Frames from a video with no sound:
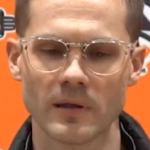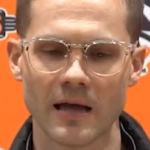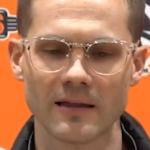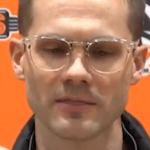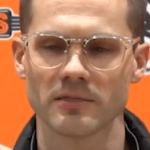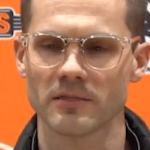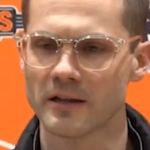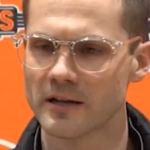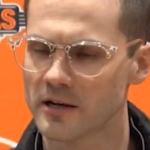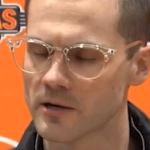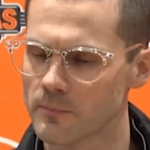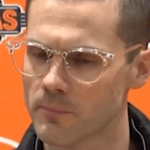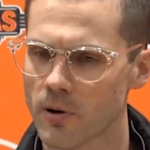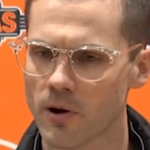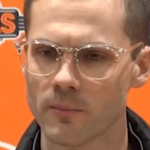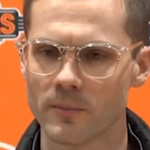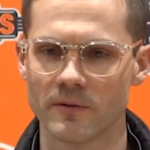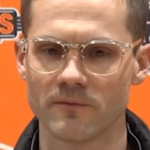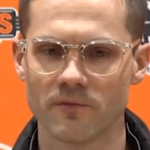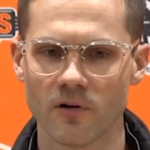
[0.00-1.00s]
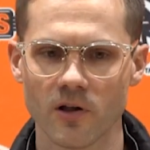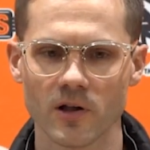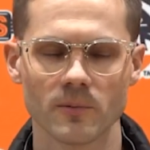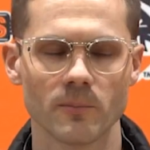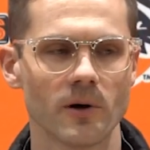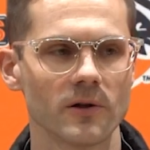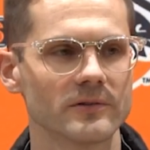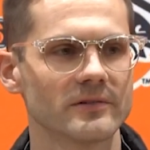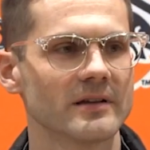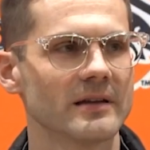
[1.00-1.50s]
athletic department,
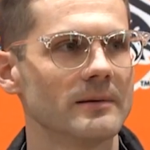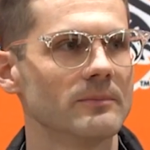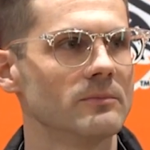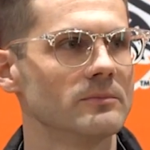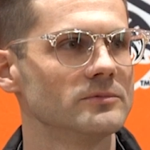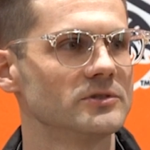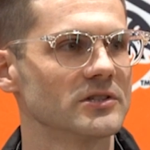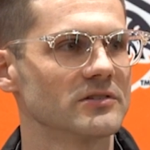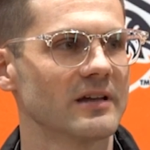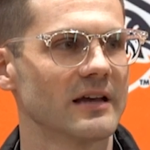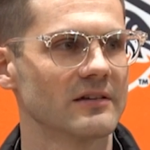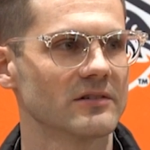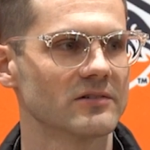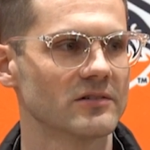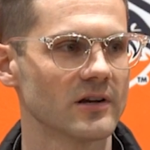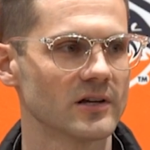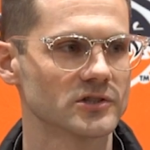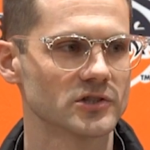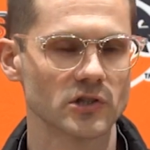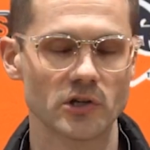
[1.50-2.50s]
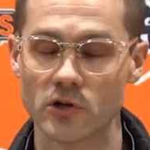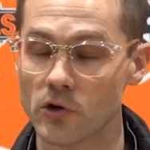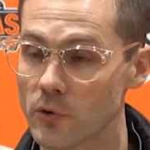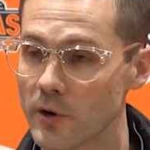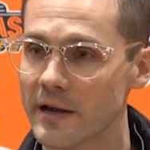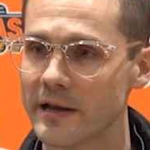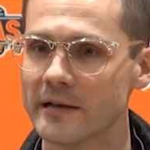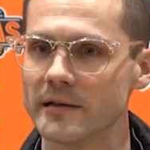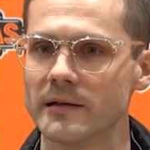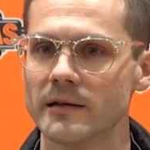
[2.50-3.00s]
volleyball team just has such a
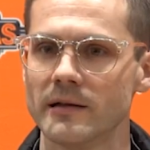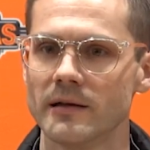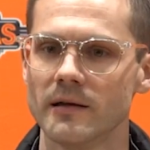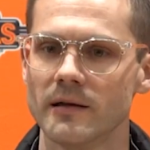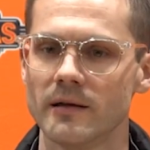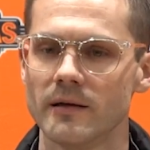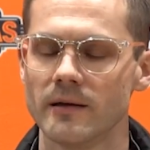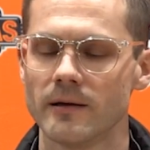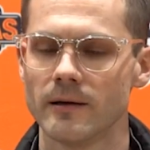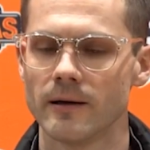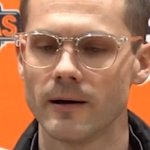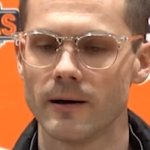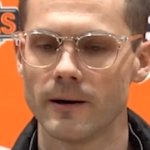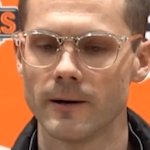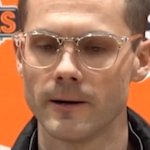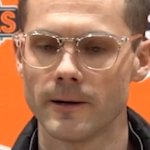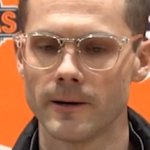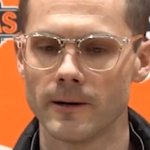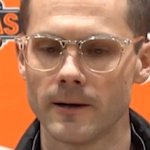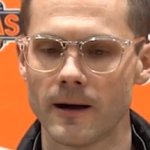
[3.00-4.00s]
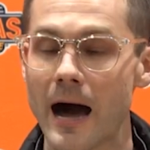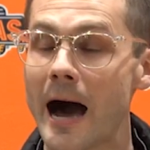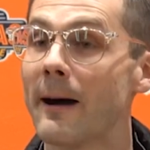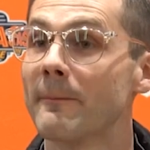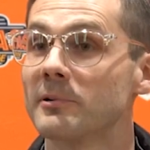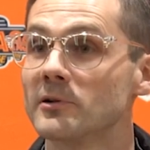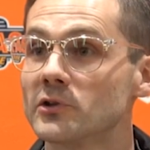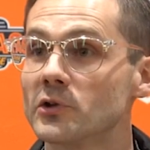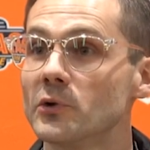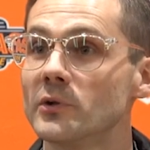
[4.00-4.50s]
great
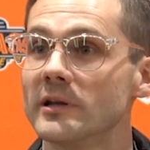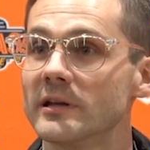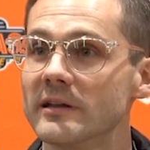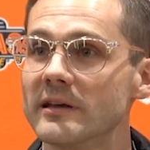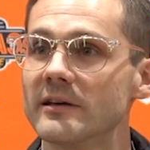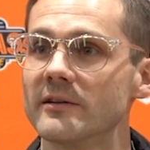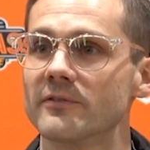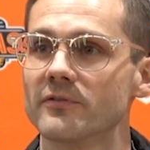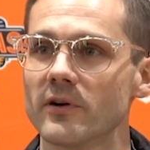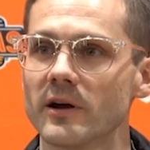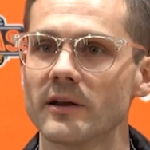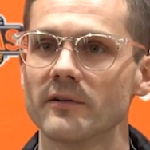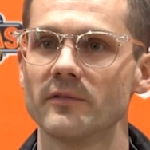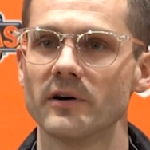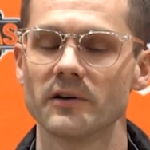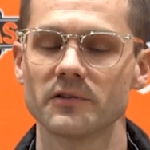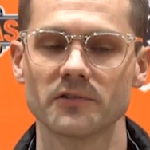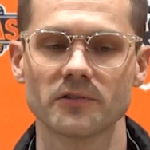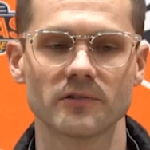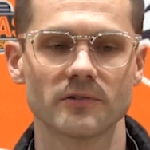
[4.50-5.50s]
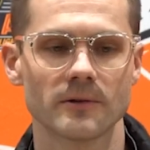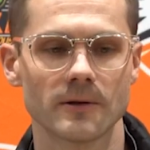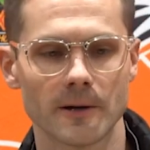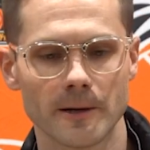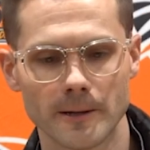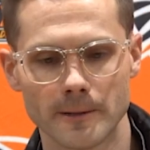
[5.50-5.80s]
opportunity in front of us.